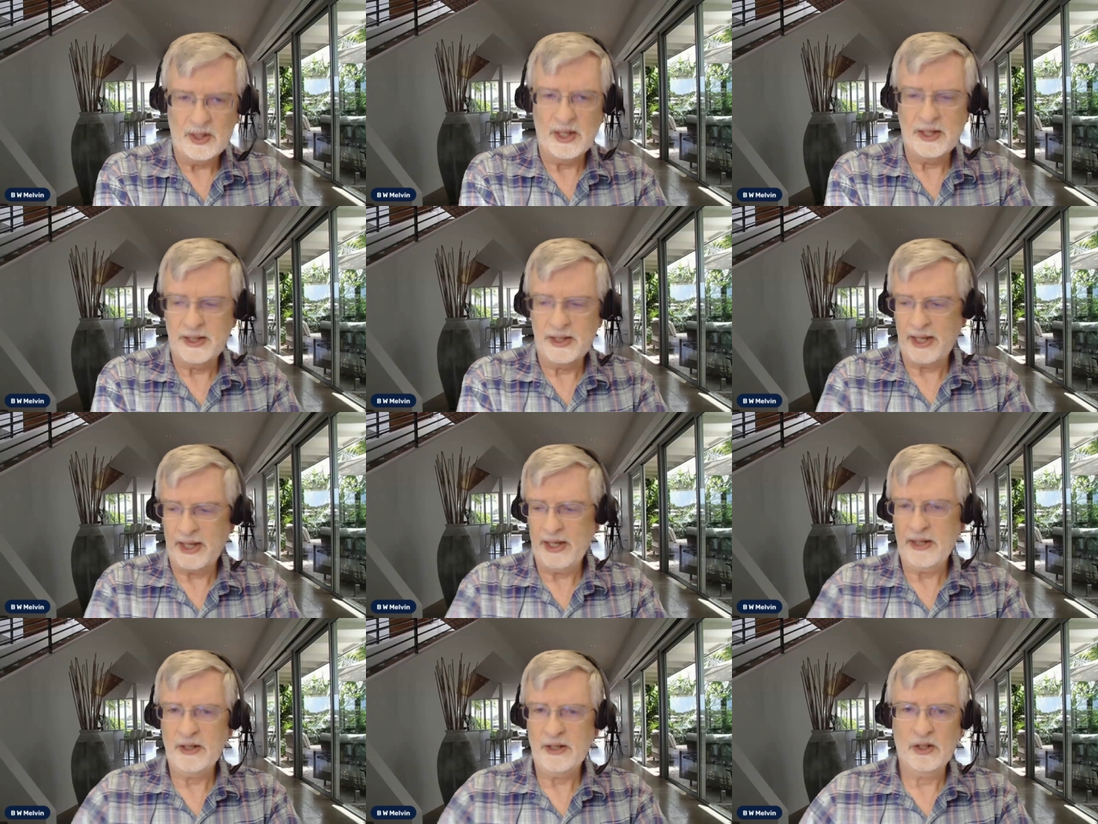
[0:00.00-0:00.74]
and
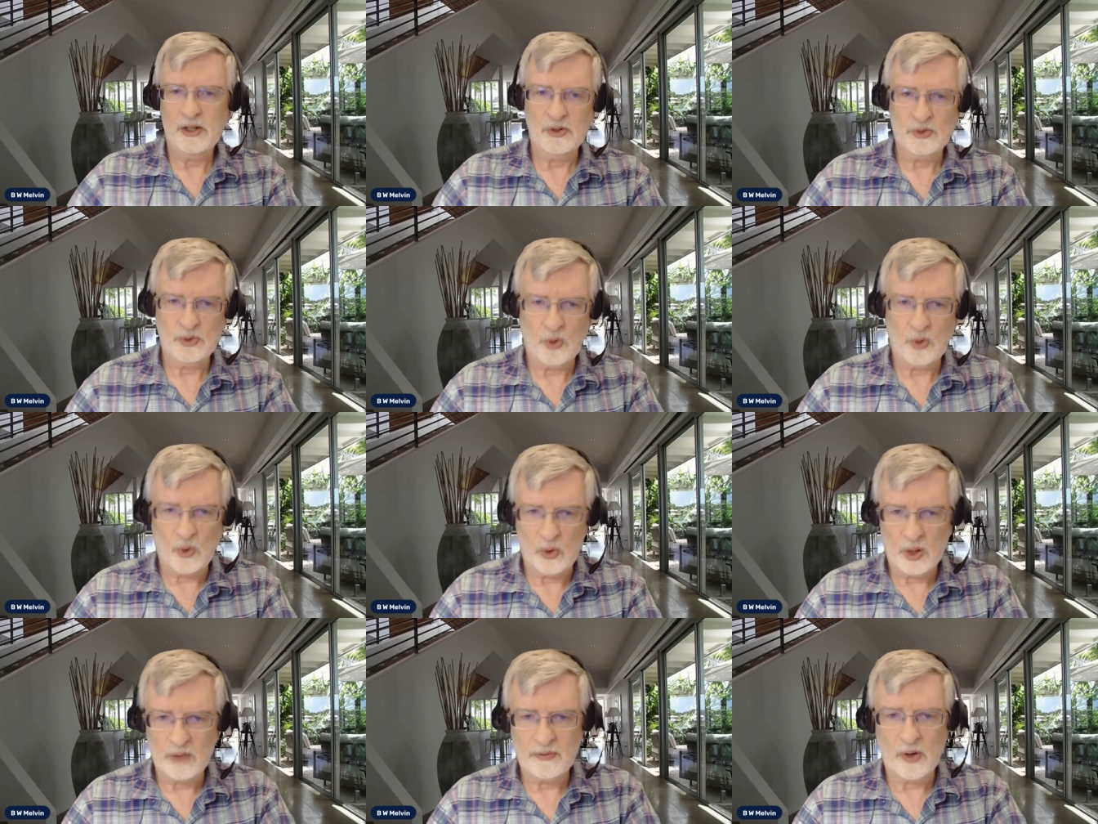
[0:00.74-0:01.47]
gain
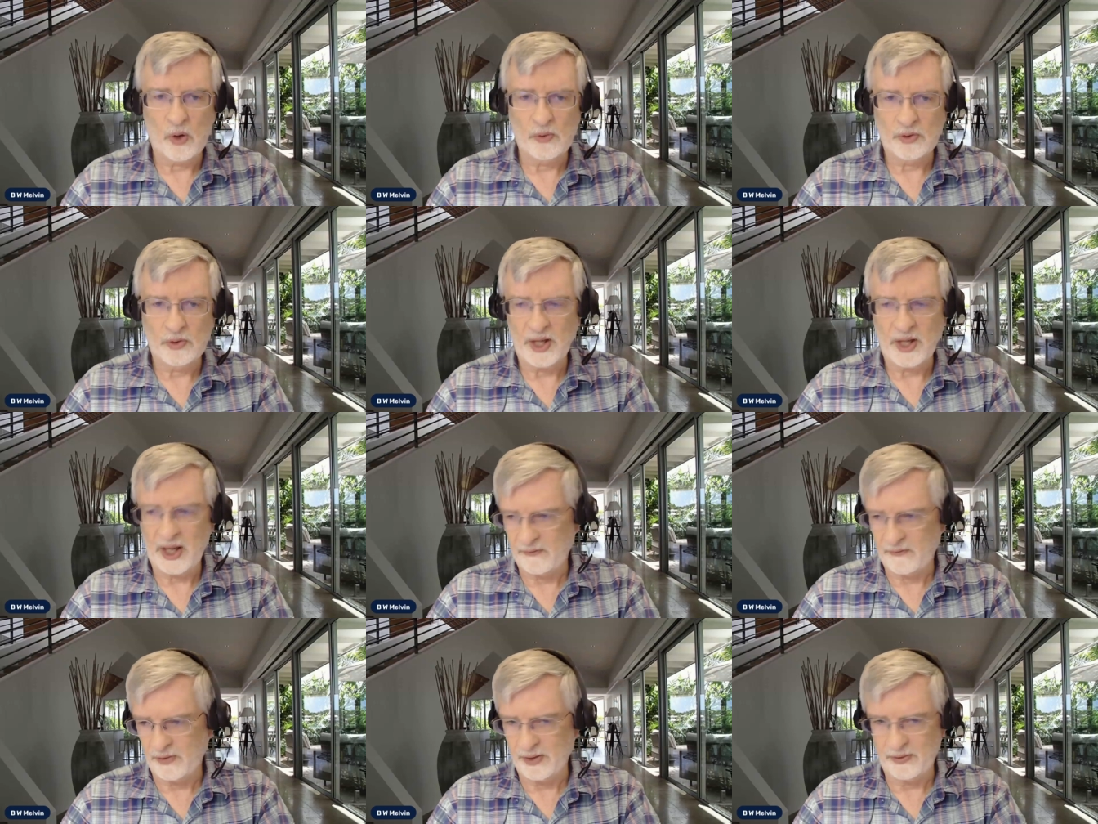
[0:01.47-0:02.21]
control of over
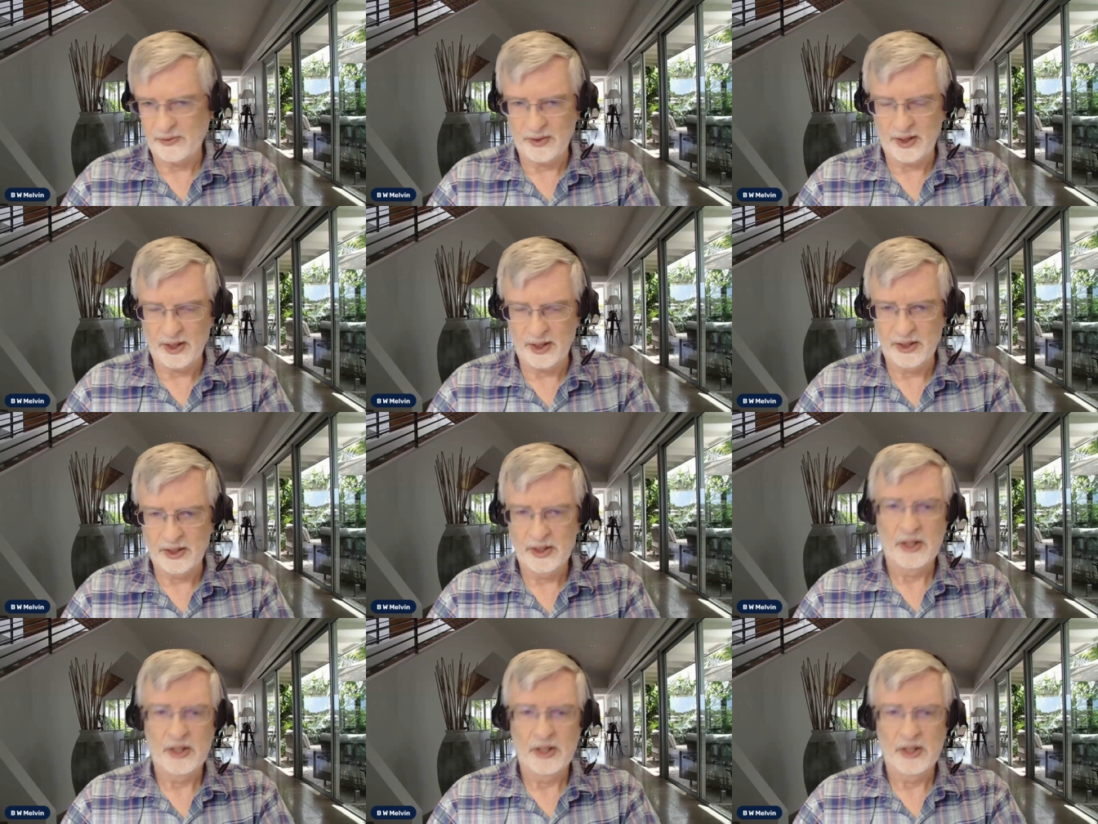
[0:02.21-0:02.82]
everything.